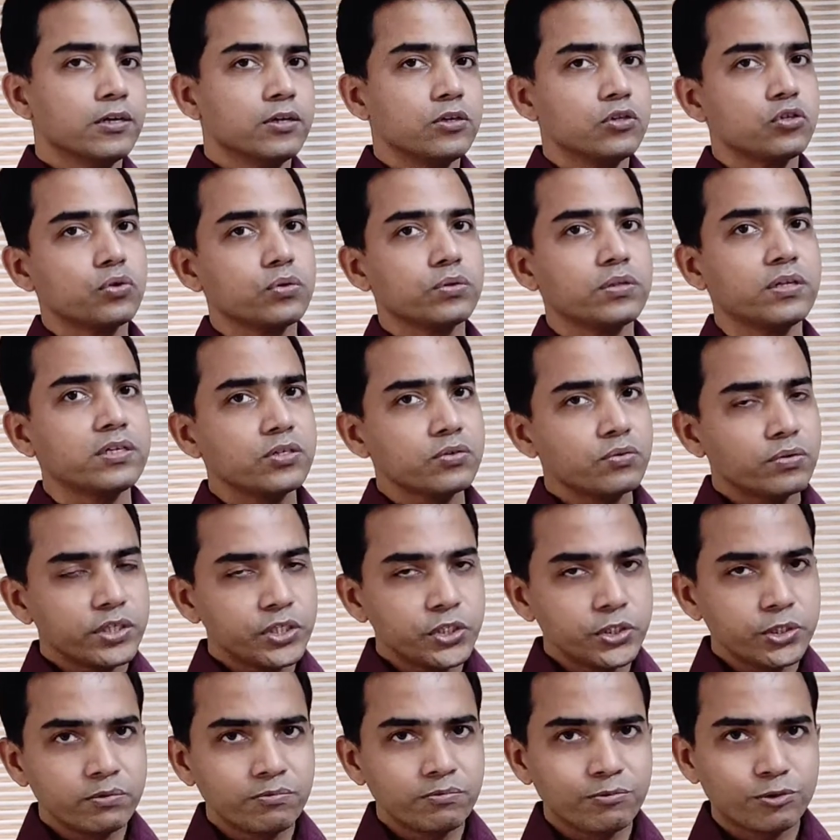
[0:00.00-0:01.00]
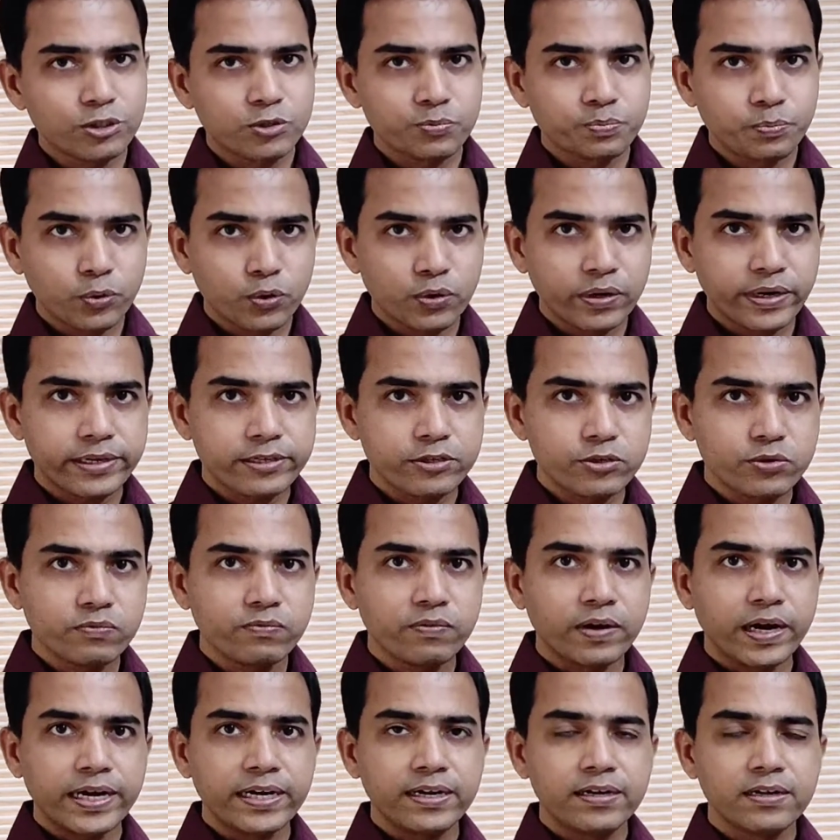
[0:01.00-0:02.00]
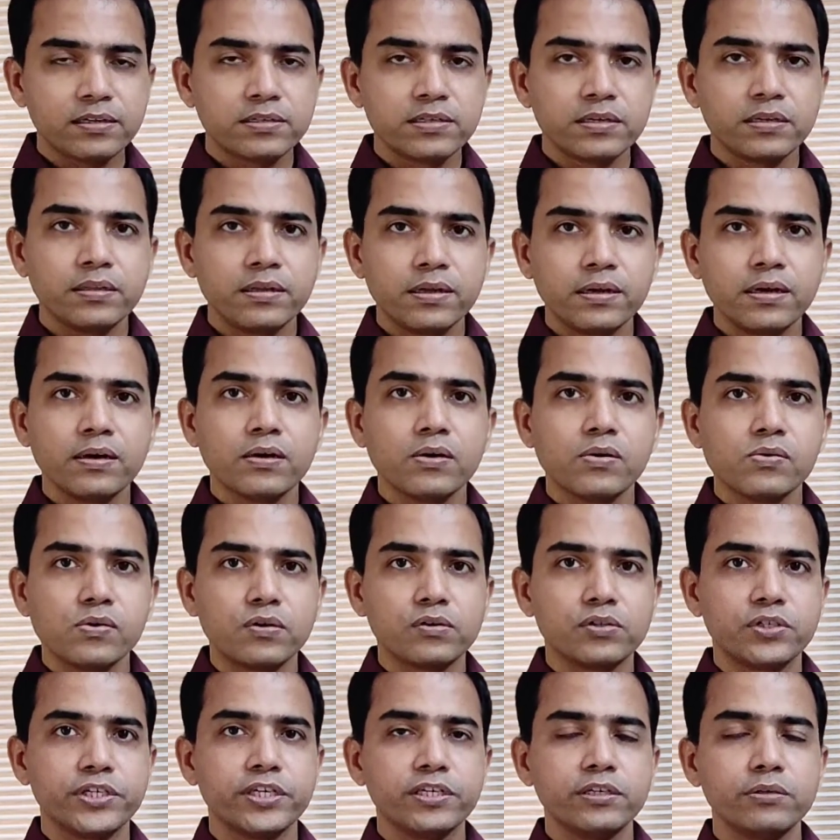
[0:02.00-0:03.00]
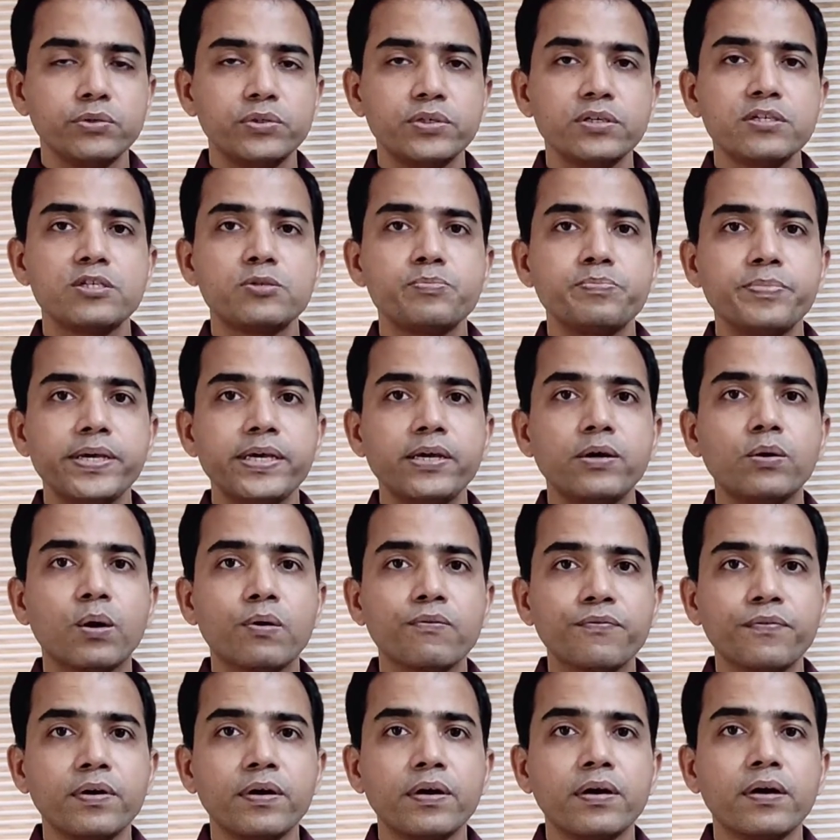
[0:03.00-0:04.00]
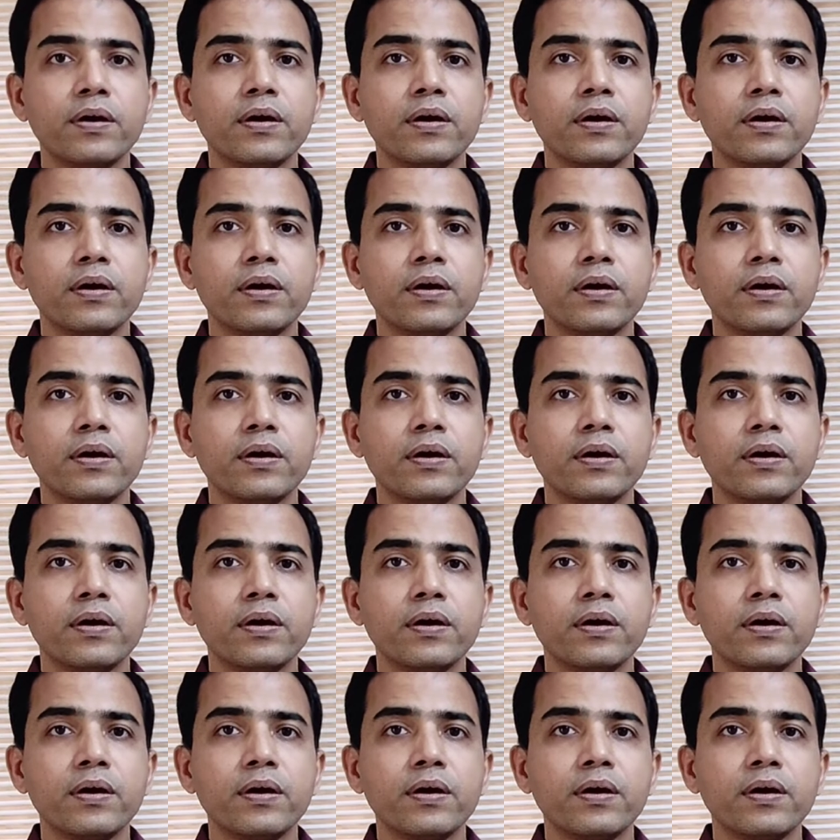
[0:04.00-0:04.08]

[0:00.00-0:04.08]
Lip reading: So this question was put as to why doesn't the Constitution speak of